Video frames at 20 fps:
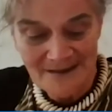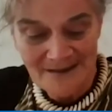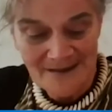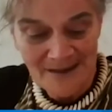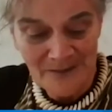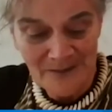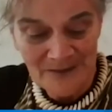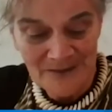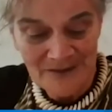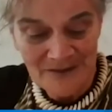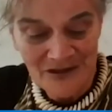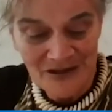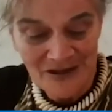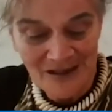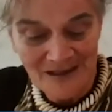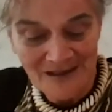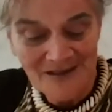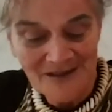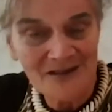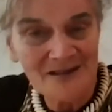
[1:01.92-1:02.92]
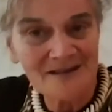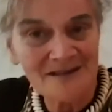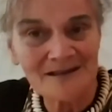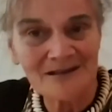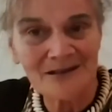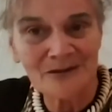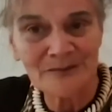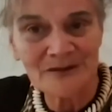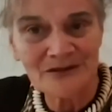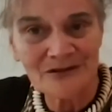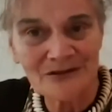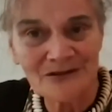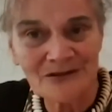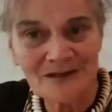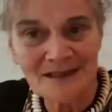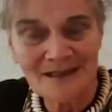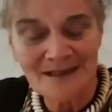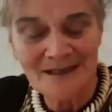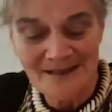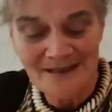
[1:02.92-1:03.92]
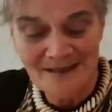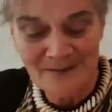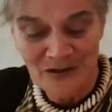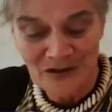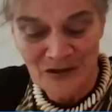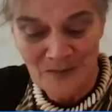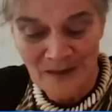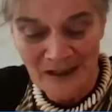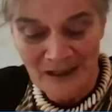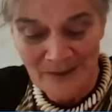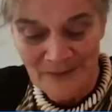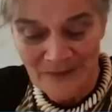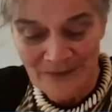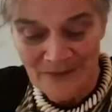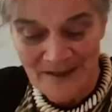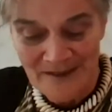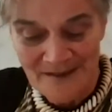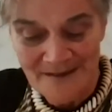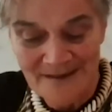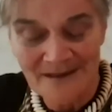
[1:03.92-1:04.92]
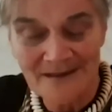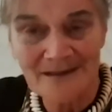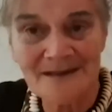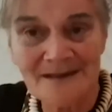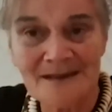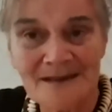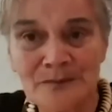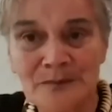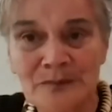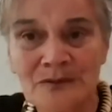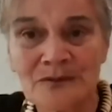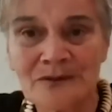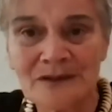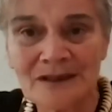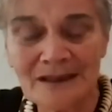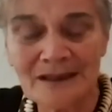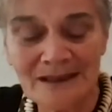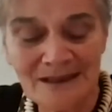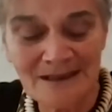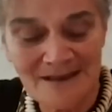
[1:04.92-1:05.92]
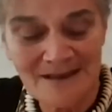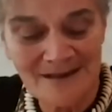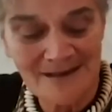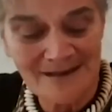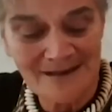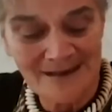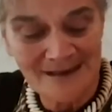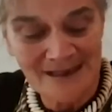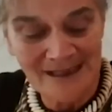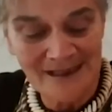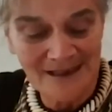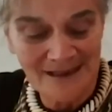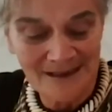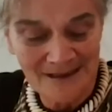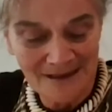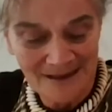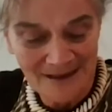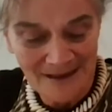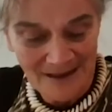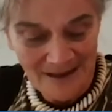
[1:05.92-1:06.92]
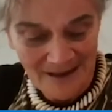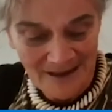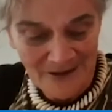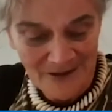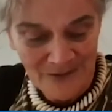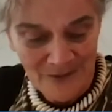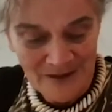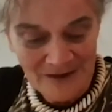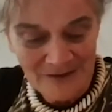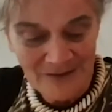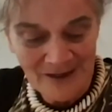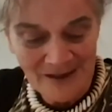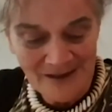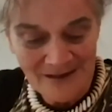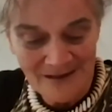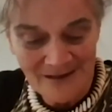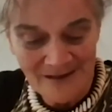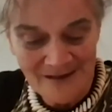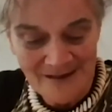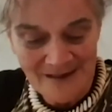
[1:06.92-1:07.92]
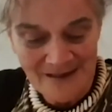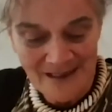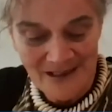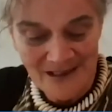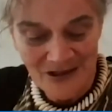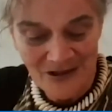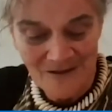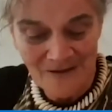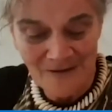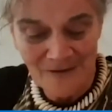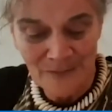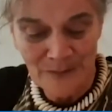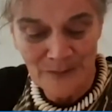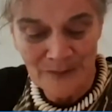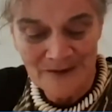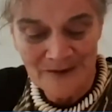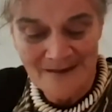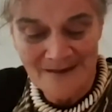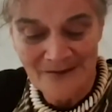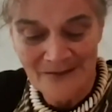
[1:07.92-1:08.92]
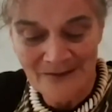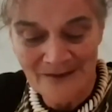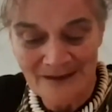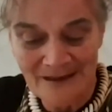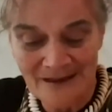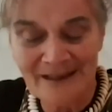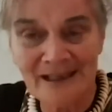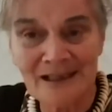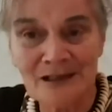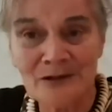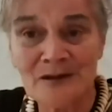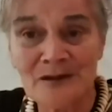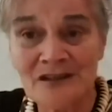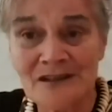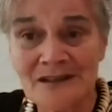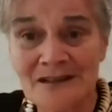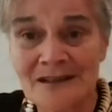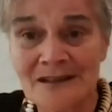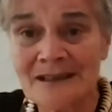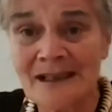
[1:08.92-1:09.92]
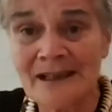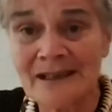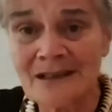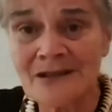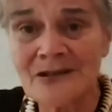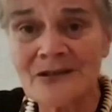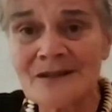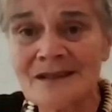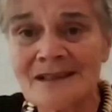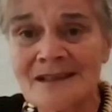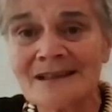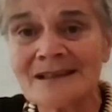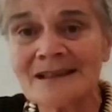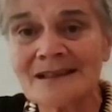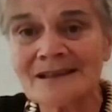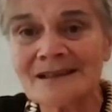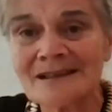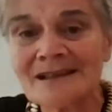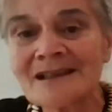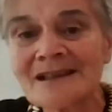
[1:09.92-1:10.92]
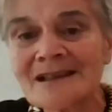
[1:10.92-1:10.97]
some of the challenges and opportunities which might be facing the support, sustaining and revitalisation of Pacific languages today in New Zealand.